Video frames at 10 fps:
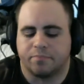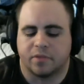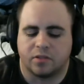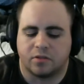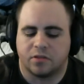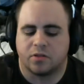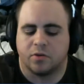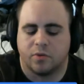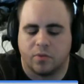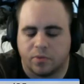
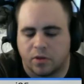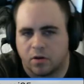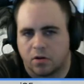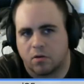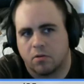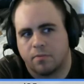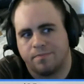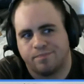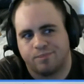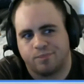So their
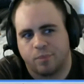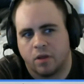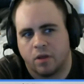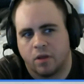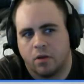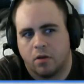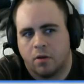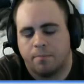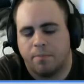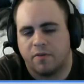
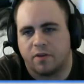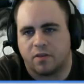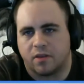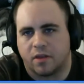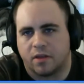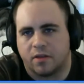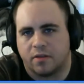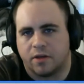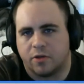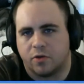benefit that they
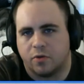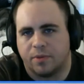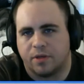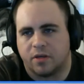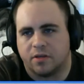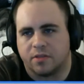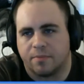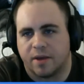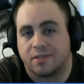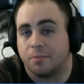do because it
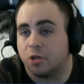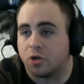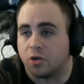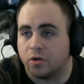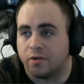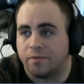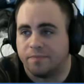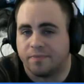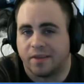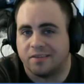makes them look good.
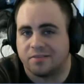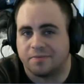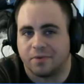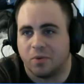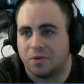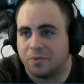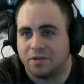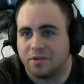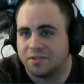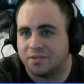That's the only
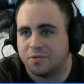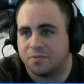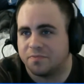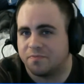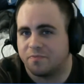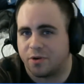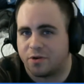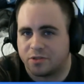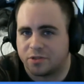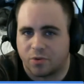reason those
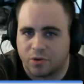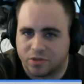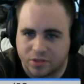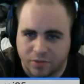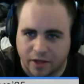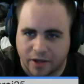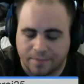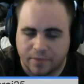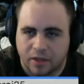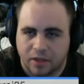fraternity sororities do that.
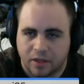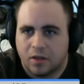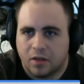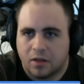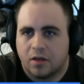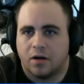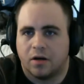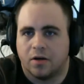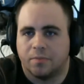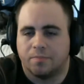
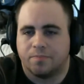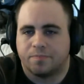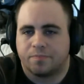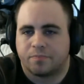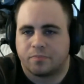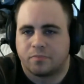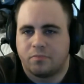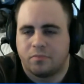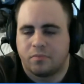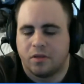Um,
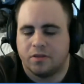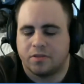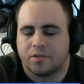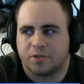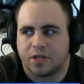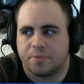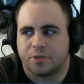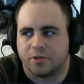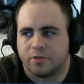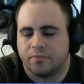is the
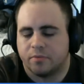perception.